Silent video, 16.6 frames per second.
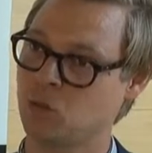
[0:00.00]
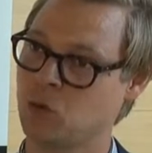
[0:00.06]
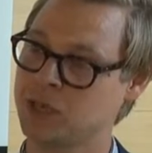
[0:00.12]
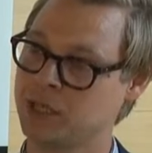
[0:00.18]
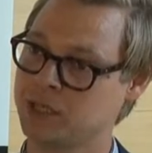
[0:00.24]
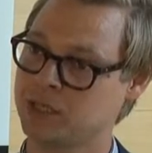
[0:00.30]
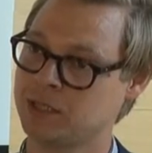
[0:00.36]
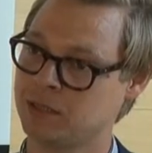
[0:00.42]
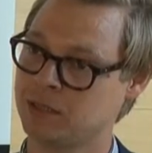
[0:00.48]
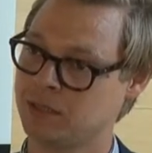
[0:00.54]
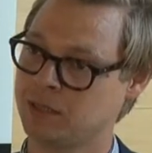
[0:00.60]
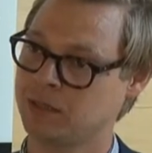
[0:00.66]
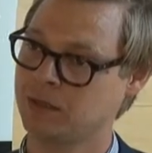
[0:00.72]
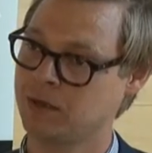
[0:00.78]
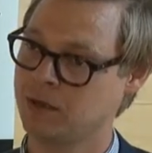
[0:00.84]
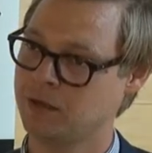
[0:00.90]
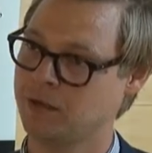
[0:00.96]
what is,
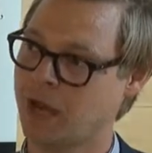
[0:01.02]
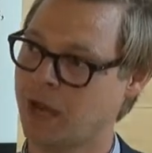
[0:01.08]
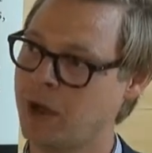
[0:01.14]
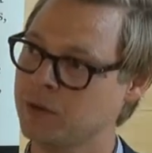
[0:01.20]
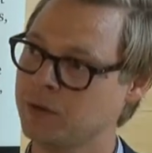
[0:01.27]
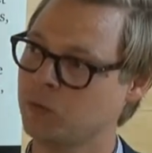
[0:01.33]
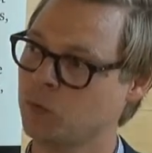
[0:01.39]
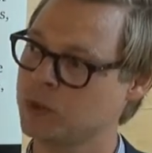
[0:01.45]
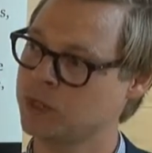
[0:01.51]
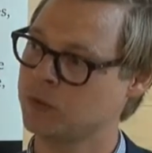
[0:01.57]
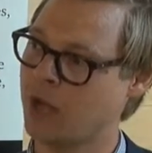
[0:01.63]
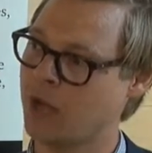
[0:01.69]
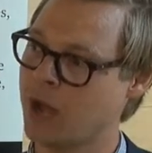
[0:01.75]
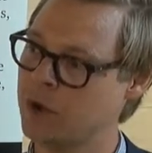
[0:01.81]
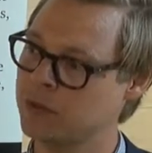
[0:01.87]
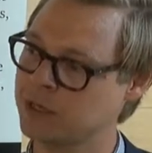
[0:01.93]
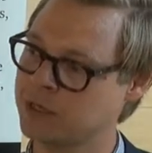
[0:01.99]

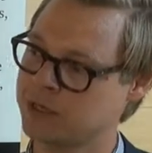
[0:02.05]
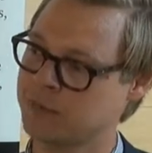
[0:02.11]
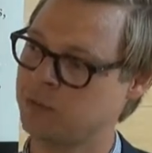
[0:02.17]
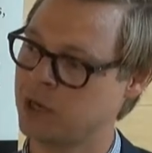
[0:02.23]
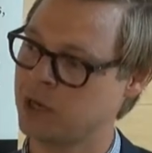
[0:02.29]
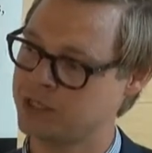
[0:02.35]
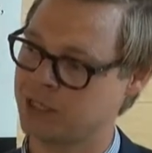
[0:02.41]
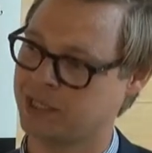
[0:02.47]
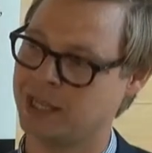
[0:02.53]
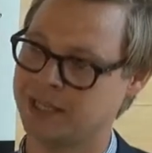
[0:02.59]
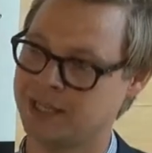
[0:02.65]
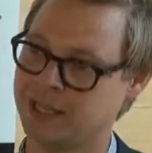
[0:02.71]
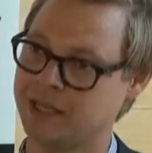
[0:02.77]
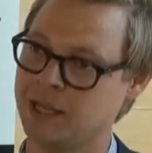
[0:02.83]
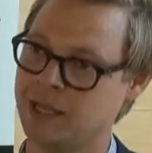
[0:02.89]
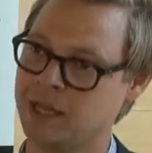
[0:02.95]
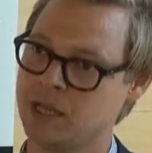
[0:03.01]
how does a project like
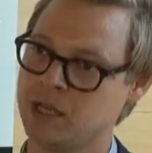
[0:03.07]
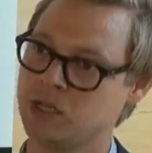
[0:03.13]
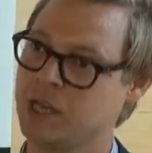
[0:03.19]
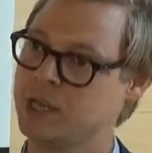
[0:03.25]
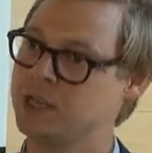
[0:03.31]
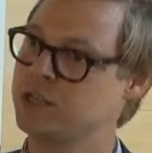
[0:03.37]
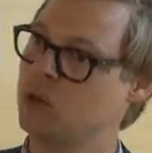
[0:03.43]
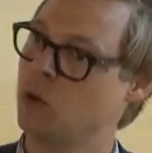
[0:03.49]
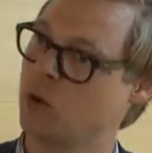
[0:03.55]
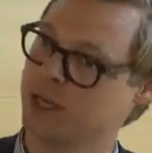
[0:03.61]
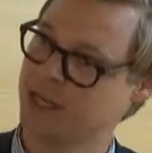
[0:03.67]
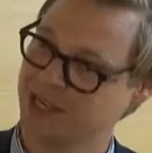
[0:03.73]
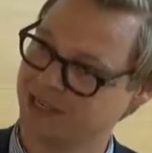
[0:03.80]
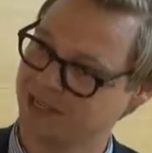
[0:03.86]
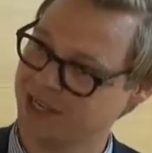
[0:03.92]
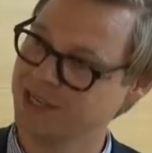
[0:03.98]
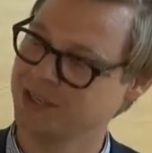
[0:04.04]
that change the
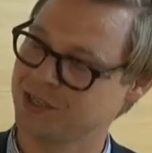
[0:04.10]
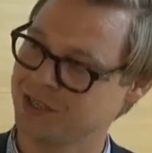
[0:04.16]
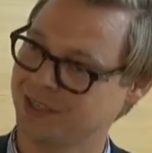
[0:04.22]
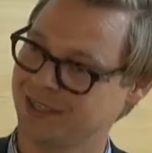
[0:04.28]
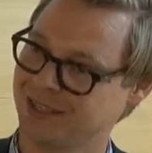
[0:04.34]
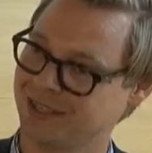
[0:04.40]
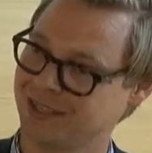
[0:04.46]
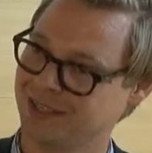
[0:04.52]
organization?